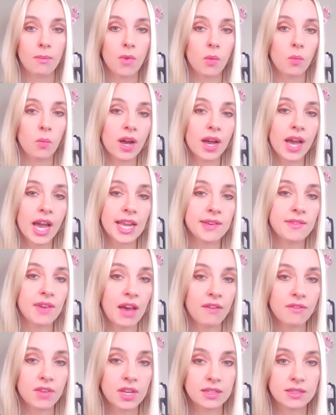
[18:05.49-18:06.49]
What kind of
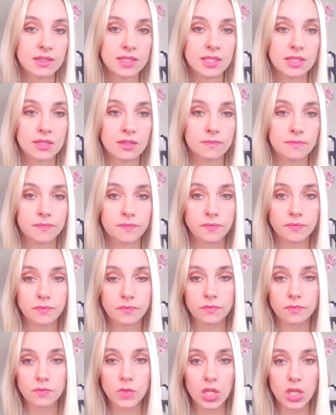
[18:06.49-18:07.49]
evidence
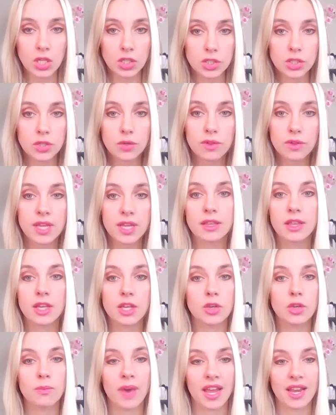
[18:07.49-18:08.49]
do you think that
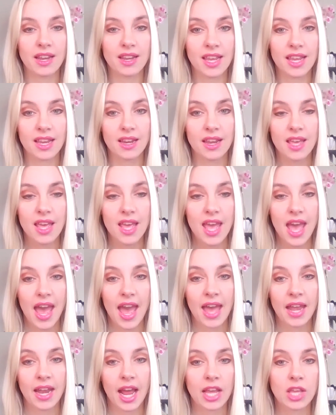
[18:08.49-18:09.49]
you might need?
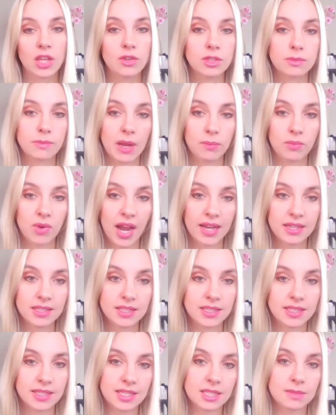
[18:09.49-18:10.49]
And I use my
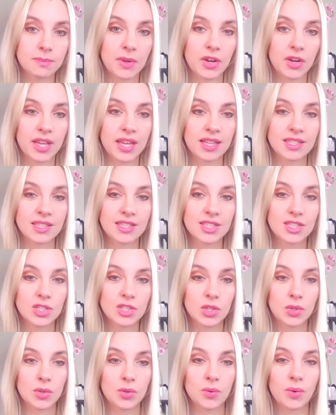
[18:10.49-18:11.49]
practice experience
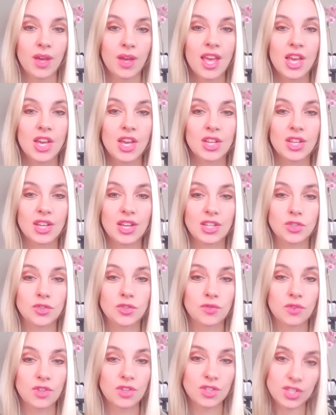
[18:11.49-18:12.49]
to
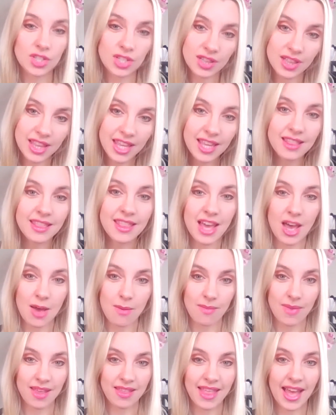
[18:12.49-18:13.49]
lead
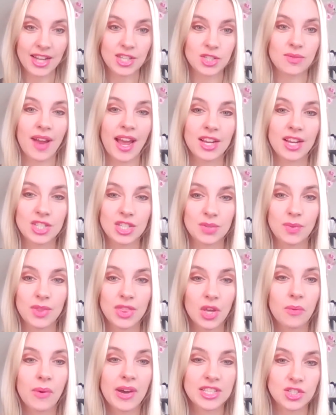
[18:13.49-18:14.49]
them in that direction with
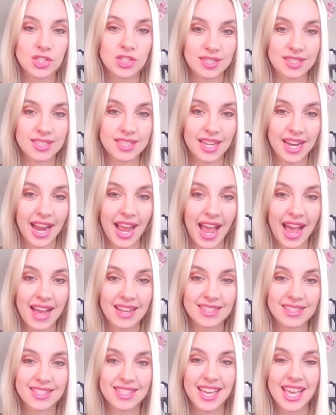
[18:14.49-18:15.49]
the questions that I
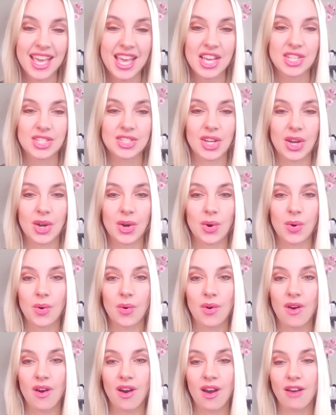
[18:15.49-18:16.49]
ask.
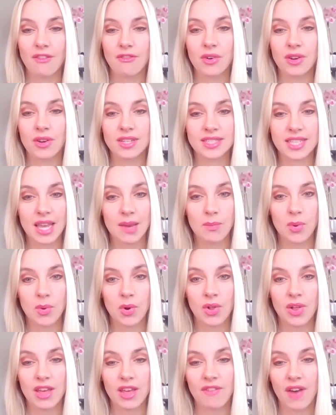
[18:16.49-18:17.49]
So, for
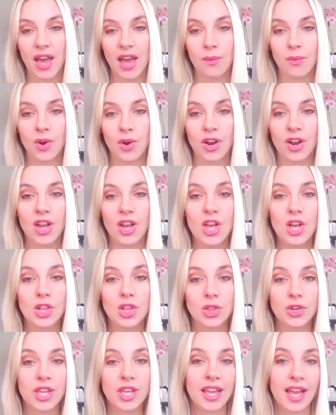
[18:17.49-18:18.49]
example, if I were
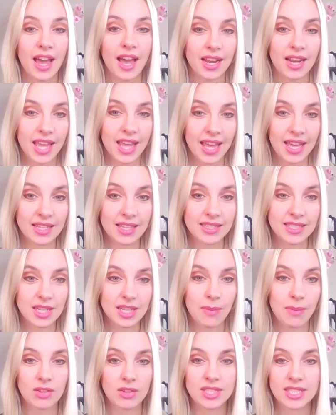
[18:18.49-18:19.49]
looking at a case
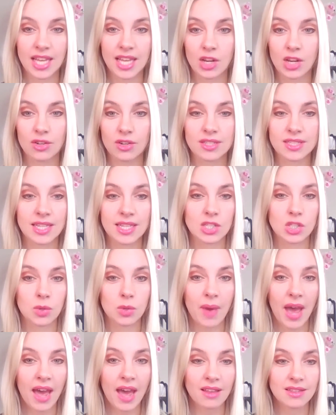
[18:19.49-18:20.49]
about standard essential
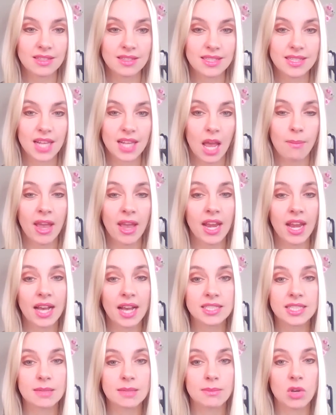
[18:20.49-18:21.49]
patents, I might
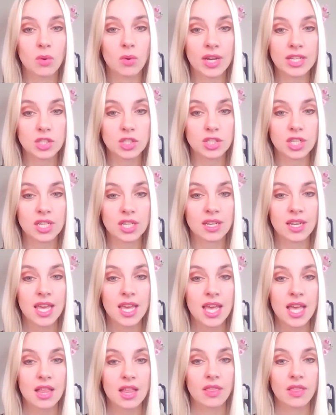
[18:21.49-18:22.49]
ask them a question
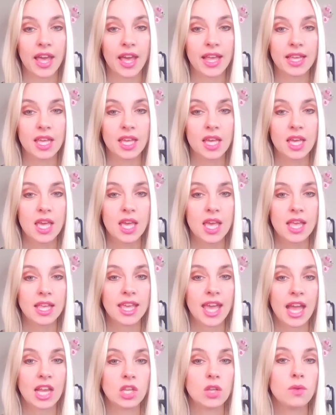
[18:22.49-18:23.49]
like,
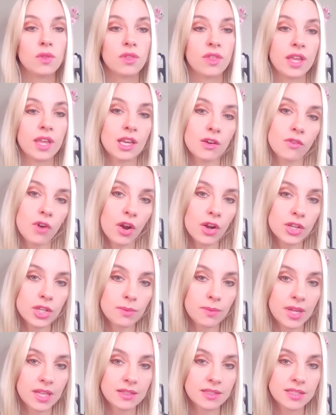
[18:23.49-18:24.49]
can you think of
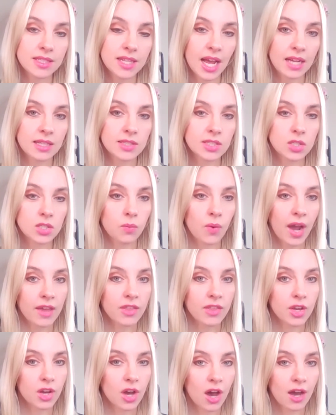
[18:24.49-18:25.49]
arguments as to why
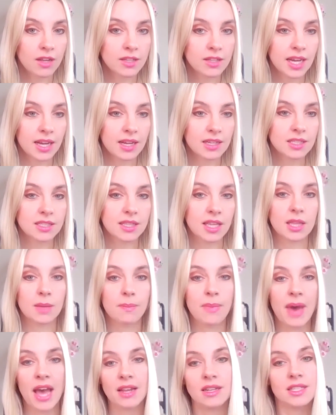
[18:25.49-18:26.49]
the conduct that the
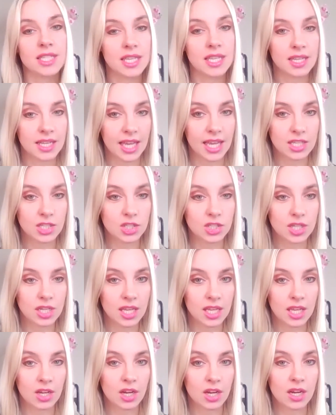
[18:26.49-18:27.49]
patentee engaged in
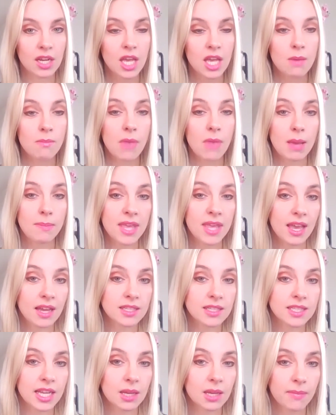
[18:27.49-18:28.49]
here might be
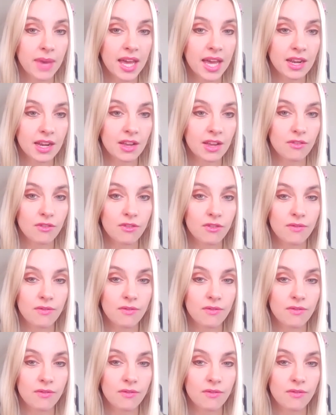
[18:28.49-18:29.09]
anti-competitive?